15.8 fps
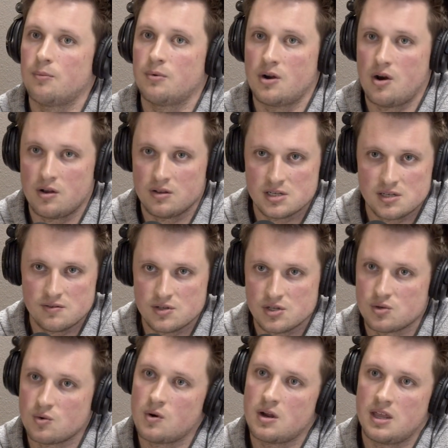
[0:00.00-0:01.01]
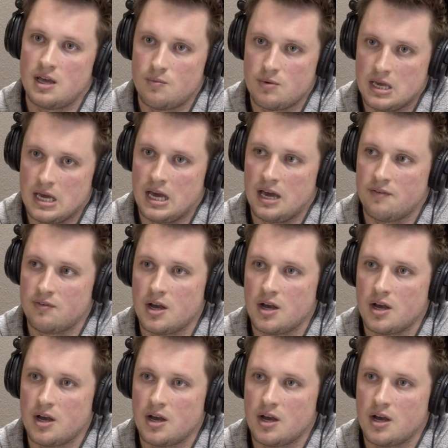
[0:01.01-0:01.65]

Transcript: regardless of the story that we have.